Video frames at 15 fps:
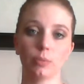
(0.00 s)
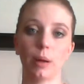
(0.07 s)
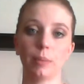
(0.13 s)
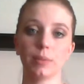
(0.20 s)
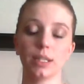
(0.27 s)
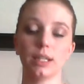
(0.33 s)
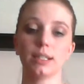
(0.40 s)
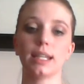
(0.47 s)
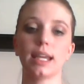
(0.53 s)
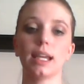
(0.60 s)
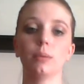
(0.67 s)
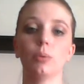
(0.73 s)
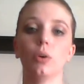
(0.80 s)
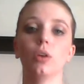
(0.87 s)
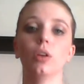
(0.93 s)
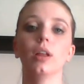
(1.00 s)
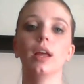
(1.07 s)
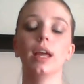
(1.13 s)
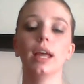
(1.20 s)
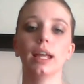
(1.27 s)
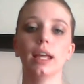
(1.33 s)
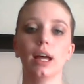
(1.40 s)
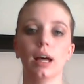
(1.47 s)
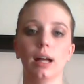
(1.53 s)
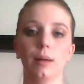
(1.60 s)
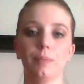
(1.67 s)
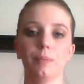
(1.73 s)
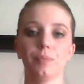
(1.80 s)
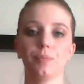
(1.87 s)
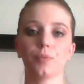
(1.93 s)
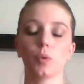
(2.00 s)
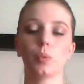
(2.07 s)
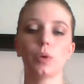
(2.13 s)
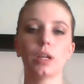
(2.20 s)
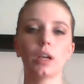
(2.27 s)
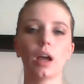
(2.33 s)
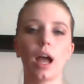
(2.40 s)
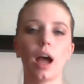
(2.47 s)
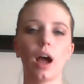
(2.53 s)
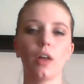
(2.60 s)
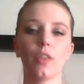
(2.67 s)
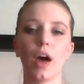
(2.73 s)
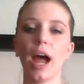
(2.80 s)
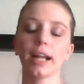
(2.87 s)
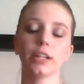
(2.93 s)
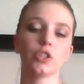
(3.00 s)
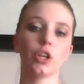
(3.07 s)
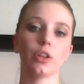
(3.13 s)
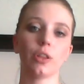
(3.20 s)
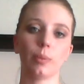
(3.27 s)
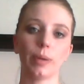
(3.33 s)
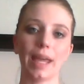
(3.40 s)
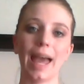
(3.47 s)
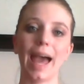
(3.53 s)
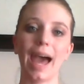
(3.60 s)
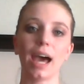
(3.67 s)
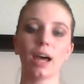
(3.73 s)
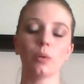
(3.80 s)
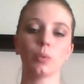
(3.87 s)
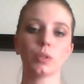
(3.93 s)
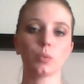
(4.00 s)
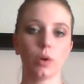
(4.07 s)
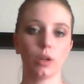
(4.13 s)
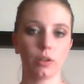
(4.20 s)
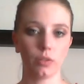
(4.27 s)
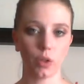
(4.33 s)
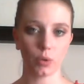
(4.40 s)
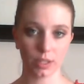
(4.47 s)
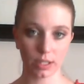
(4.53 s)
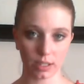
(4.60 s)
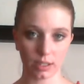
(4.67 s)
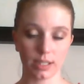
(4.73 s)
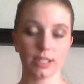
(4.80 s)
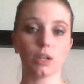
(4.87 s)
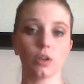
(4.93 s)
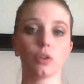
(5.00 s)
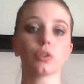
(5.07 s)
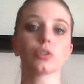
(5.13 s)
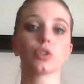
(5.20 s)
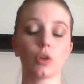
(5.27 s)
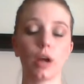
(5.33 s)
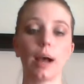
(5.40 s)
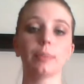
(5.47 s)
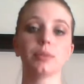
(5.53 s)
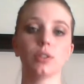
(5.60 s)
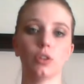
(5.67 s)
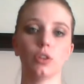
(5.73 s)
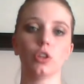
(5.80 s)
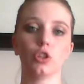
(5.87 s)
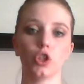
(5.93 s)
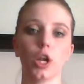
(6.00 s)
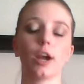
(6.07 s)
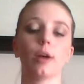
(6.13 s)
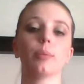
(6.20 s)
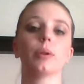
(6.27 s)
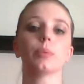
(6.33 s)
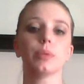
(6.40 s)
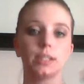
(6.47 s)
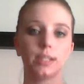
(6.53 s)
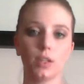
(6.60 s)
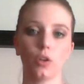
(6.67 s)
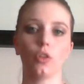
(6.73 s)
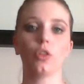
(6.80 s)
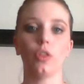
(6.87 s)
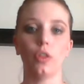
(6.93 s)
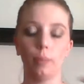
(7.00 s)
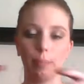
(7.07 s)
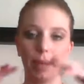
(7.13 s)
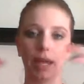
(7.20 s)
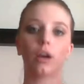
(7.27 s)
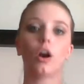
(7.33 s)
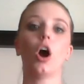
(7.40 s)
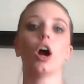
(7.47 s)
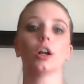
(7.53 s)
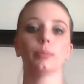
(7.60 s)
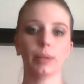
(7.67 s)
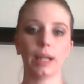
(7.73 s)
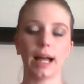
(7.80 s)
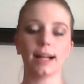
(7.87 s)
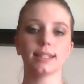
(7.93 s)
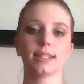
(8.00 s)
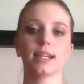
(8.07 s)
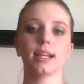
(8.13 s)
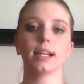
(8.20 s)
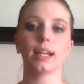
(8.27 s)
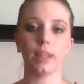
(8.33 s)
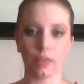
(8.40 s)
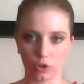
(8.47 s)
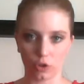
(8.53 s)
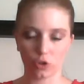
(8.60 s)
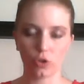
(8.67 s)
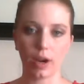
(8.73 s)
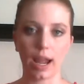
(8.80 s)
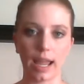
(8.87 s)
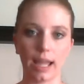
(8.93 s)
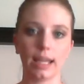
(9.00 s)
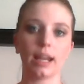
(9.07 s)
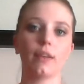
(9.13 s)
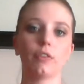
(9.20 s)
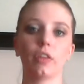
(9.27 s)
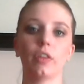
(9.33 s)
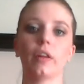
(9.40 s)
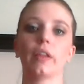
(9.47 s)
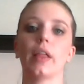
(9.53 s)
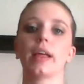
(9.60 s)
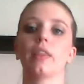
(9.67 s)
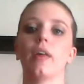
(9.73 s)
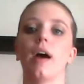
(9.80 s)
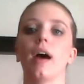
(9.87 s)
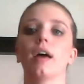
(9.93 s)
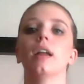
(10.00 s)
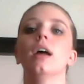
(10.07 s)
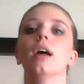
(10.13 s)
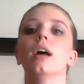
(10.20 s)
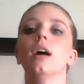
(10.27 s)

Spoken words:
him up to the table. The high chair that we had was one of those that's still strapped to the chair, but it was still the big hard plastic and the tray and everything like that.